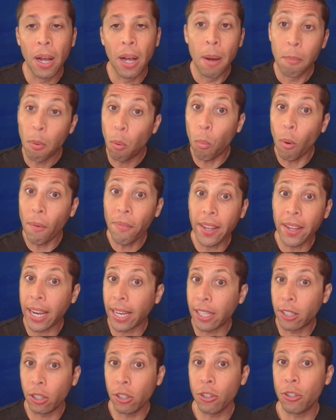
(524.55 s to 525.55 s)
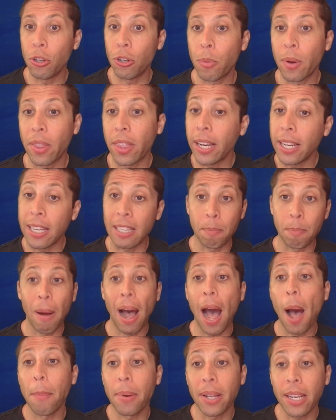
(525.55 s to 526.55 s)
but one thing I could do with it is
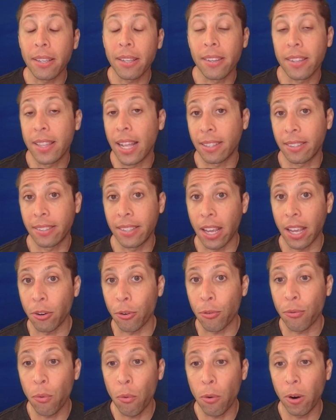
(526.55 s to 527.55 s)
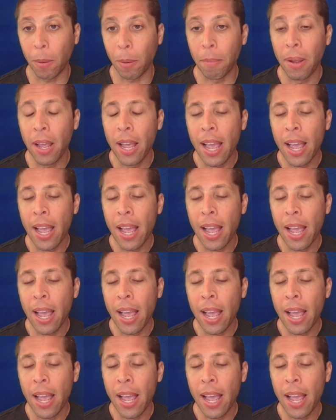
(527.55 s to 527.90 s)
pop it into that standard form